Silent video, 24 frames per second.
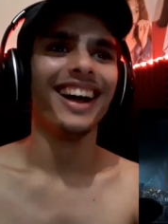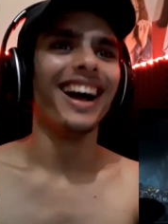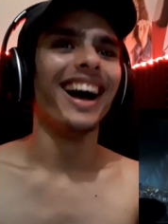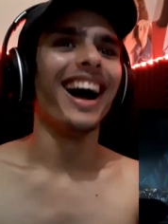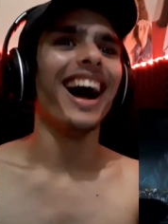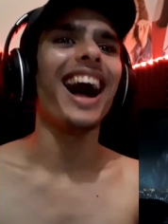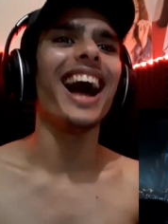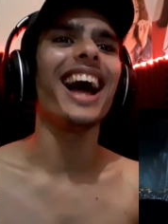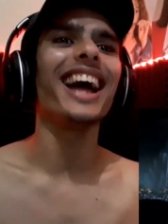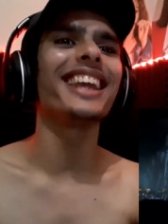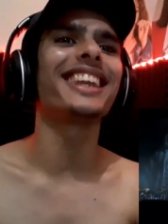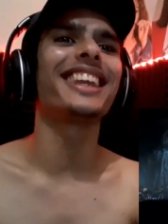
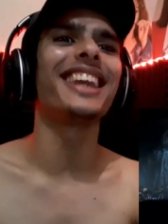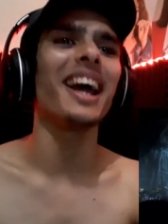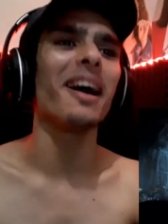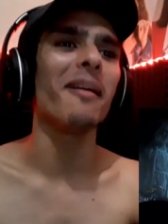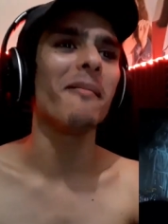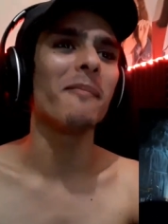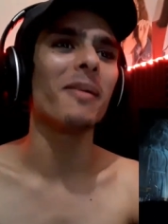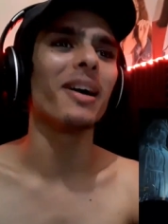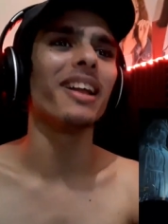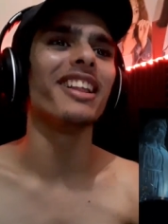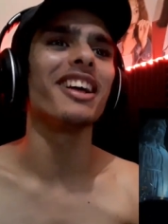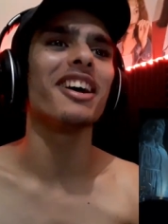I
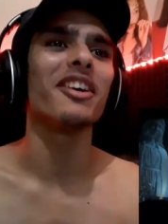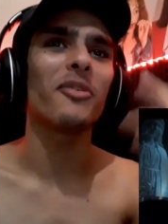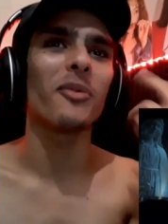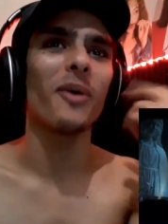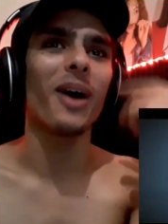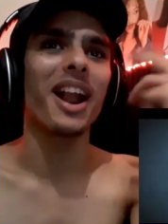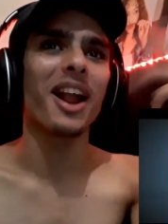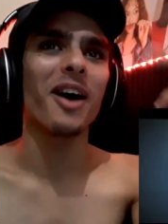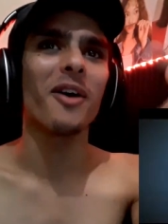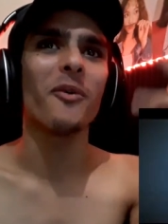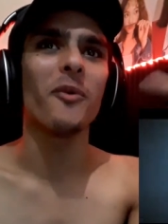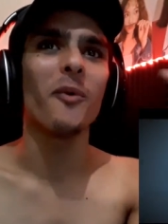can't believe
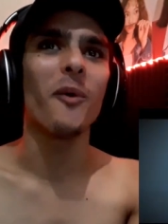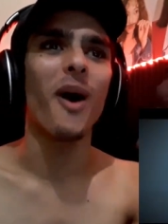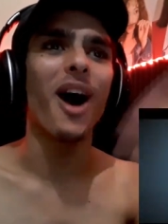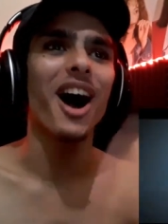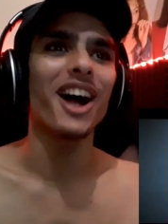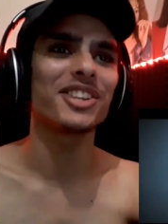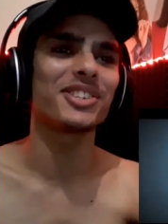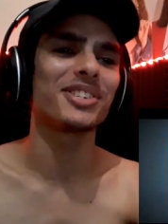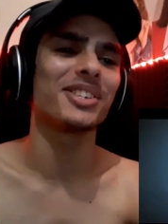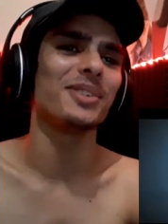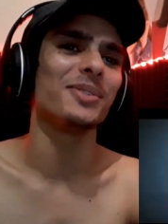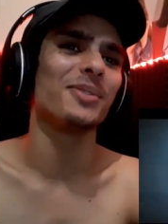what I'm
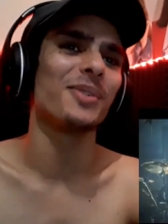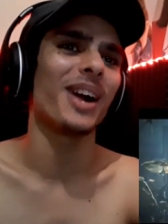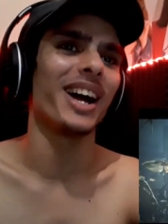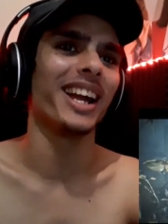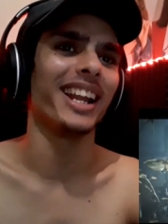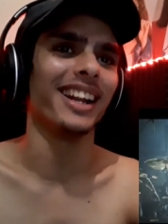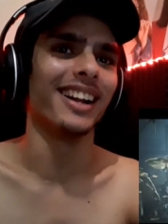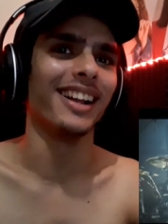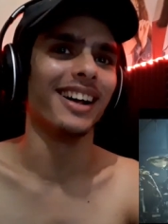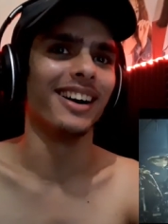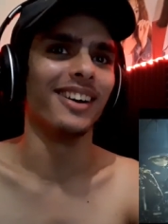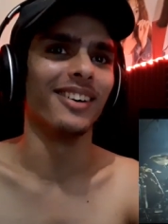watching
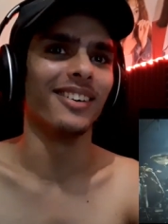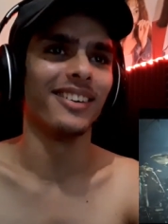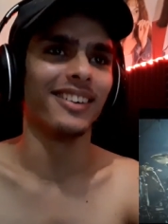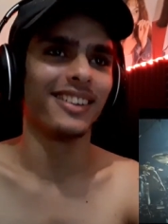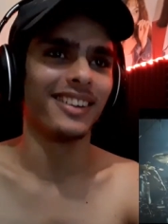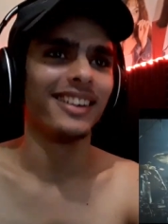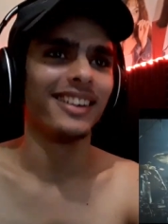right now.